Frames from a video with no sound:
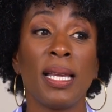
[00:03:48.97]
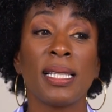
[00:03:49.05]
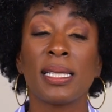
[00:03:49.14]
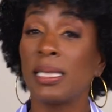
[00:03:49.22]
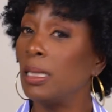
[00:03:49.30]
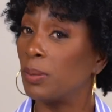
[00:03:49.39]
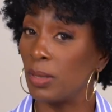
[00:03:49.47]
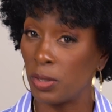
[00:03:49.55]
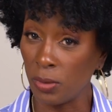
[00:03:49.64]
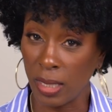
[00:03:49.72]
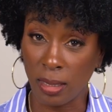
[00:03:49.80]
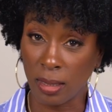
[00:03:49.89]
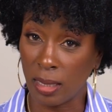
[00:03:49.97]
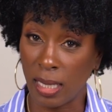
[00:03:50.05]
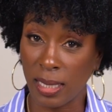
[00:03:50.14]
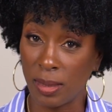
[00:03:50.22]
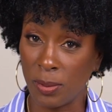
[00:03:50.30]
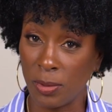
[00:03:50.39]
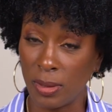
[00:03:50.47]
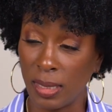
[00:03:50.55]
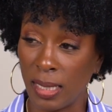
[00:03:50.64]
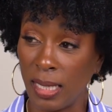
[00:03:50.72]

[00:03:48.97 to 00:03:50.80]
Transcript: sleeps until 8 o'clock in the morning.